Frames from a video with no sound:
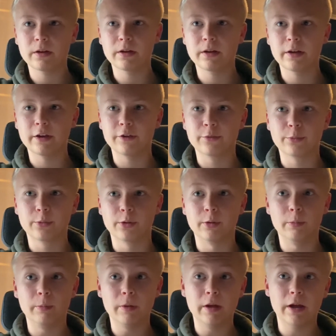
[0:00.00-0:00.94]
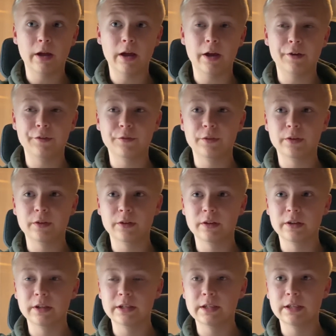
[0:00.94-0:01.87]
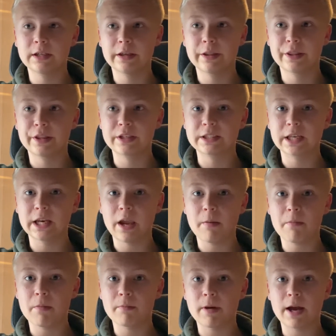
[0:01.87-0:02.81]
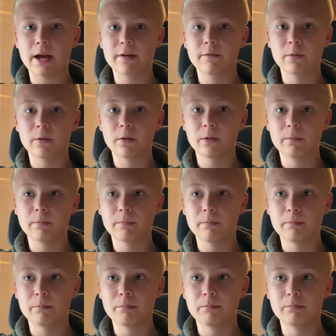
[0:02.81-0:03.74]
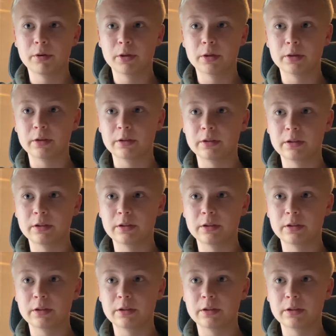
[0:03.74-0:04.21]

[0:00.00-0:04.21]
It will have the same magwell, but